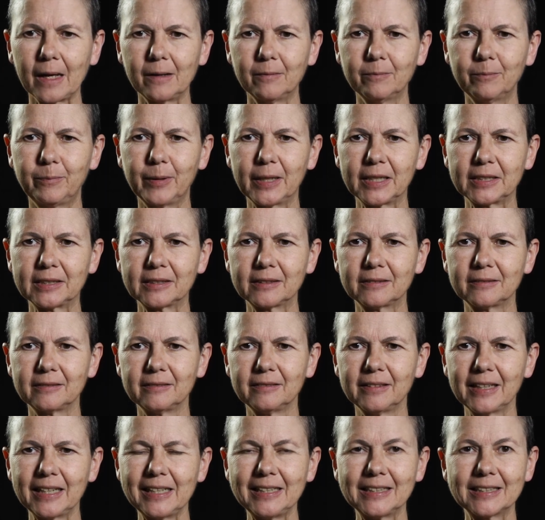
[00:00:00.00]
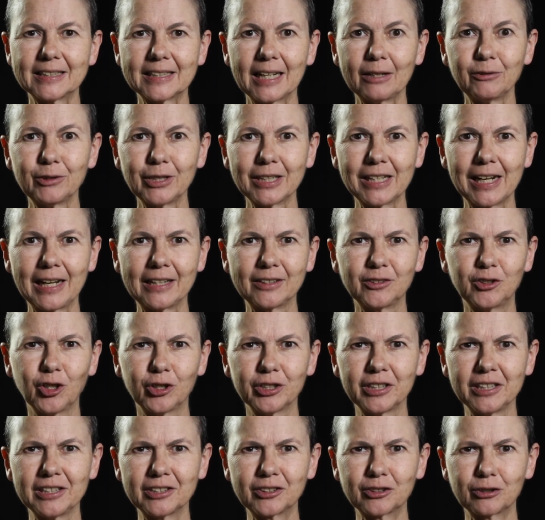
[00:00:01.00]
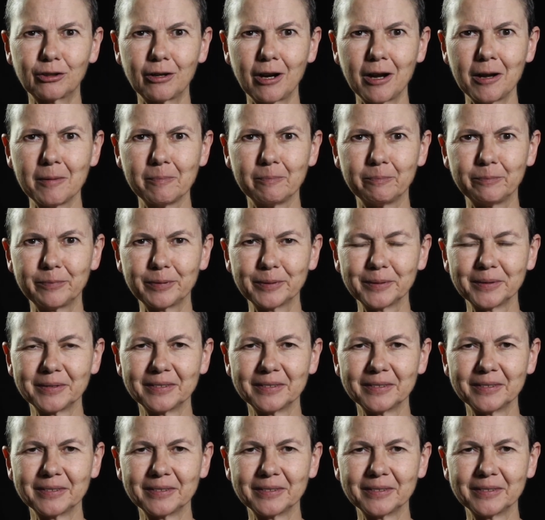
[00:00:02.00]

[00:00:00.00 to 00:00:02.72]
but he sounded like Donald Trump.